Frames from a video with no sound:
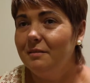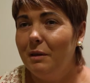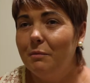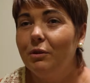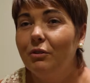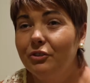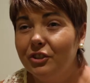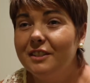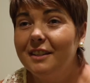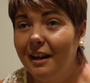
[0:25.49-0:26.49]
People
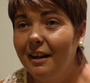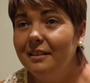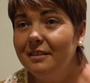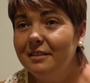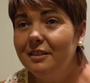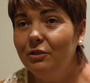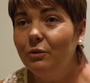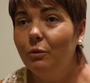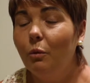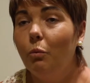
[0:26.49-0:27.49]
understands, you
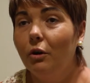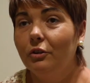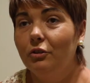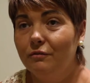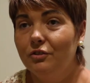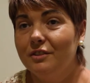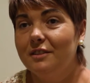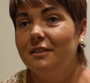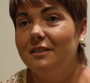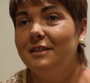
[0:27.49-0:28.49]
know, what you've
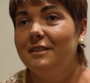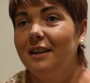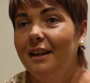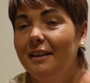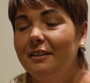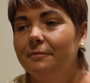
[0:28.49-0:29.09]
just said,